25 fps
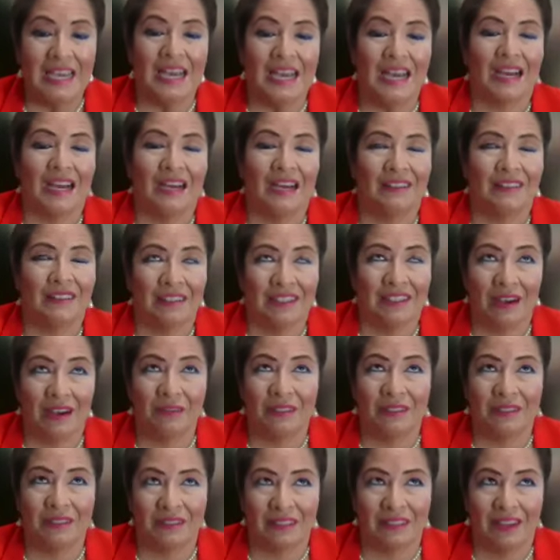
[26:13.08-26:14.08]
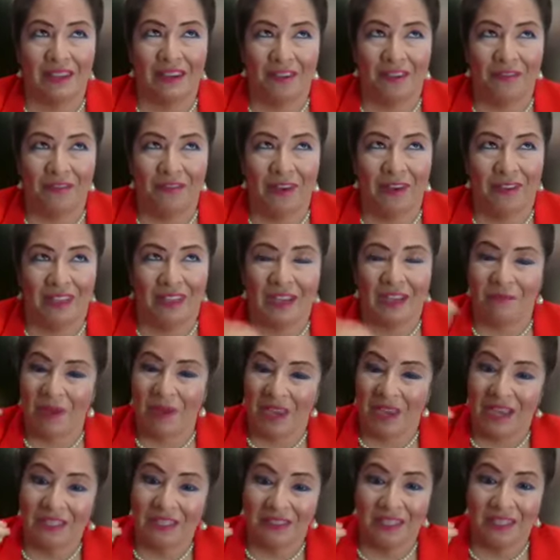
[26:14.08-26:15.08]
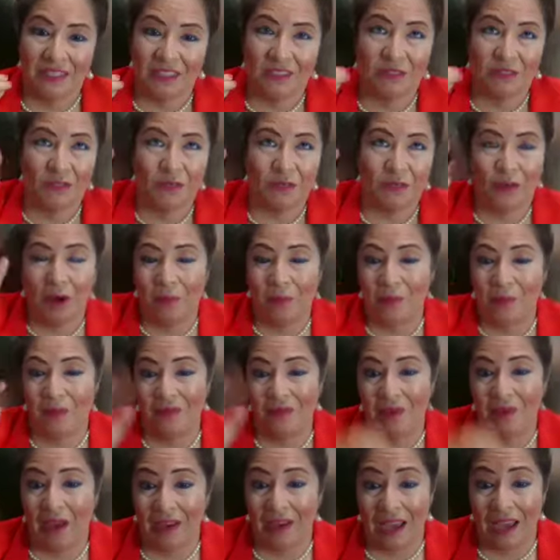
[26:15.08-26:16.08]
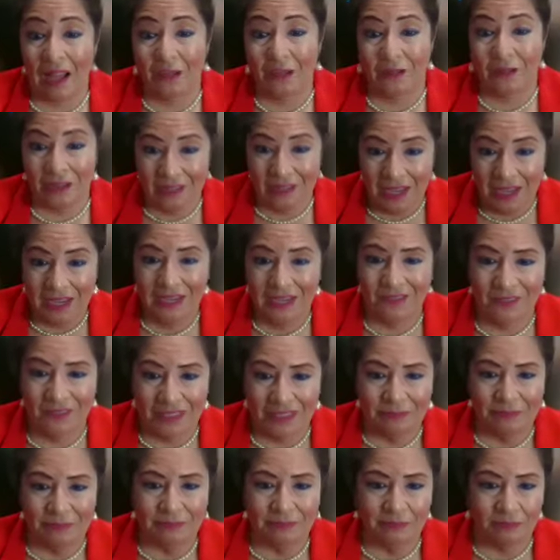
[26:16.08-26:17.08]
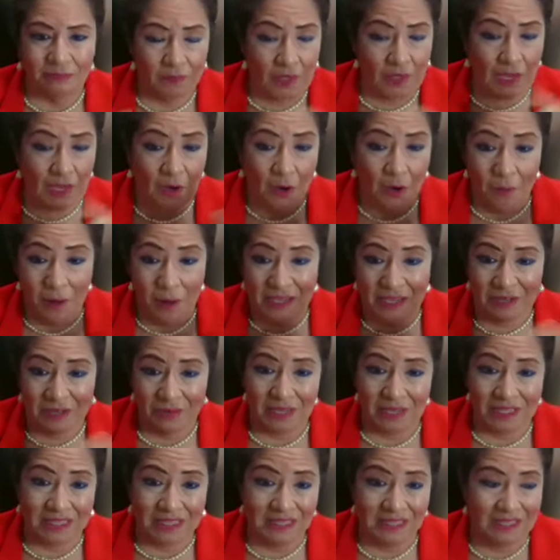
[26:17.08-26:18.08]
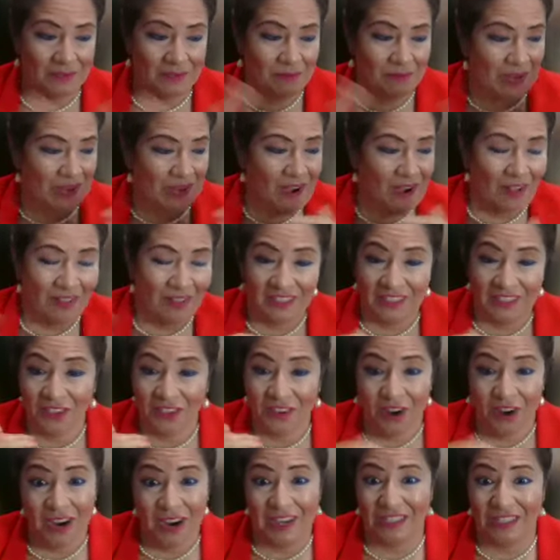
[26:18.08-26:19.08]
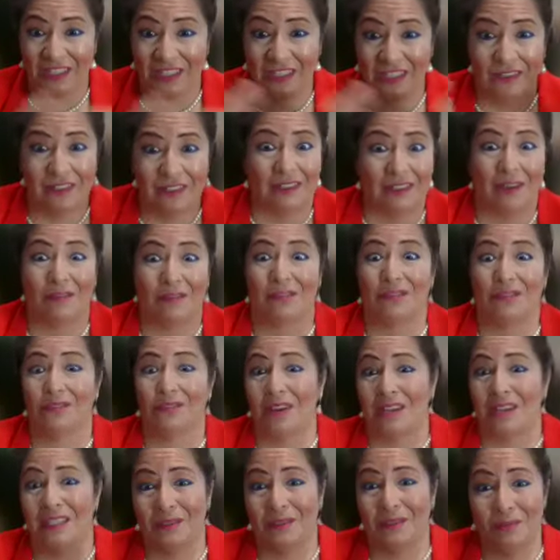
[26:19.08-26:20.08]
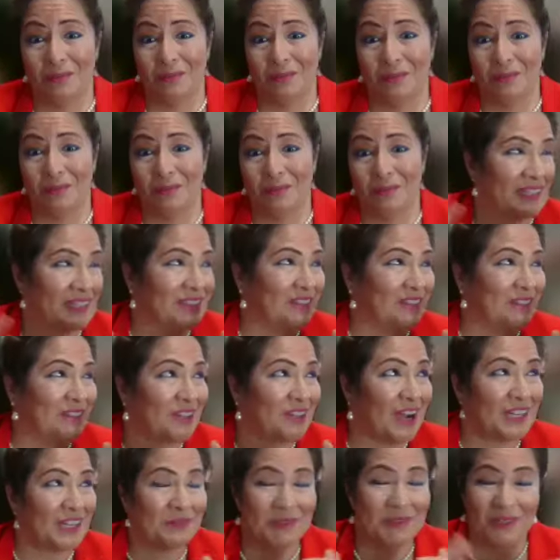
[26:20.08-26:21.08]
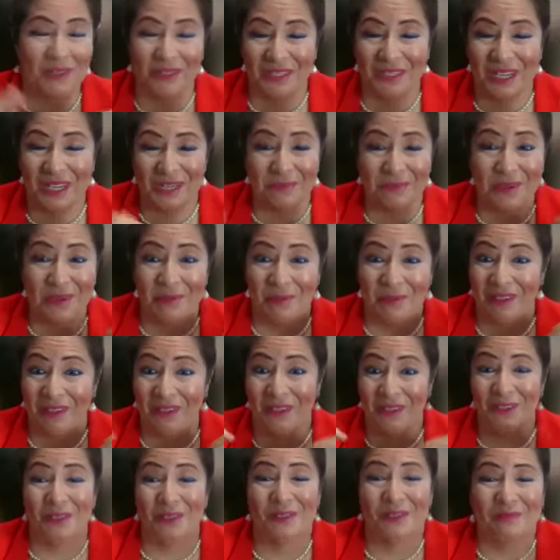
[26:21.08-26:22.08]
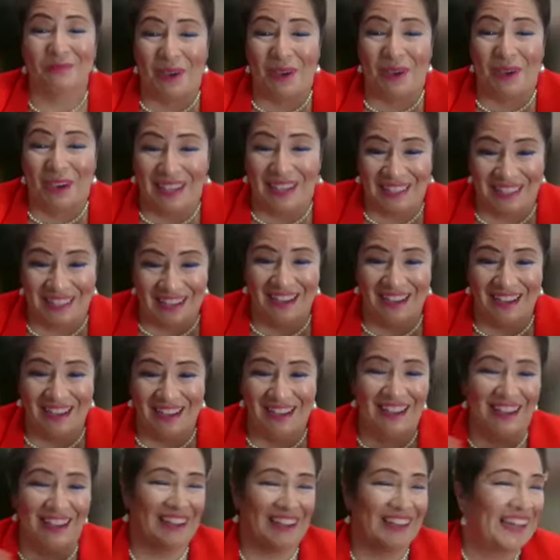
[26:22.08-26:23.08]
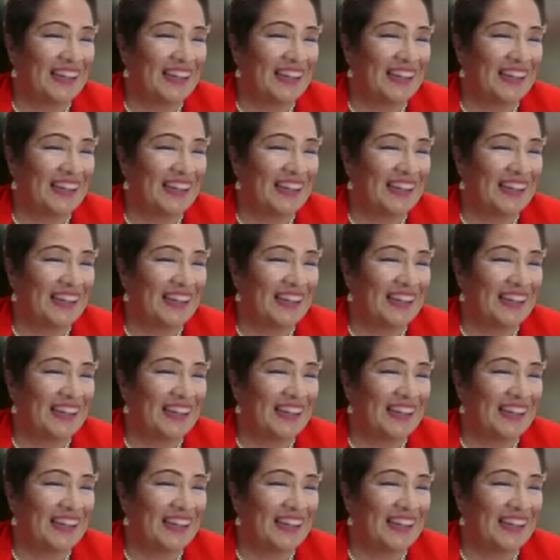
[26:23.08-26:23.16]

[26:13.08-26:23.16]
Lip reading: And that was I felt like my ancestors were up in the gallery that evening. I go back to my seat. My colleague's crying. She's like, "That was a great speech." I'm like, "Don't talk to me. Don't touch me. I'm going to lose my caca."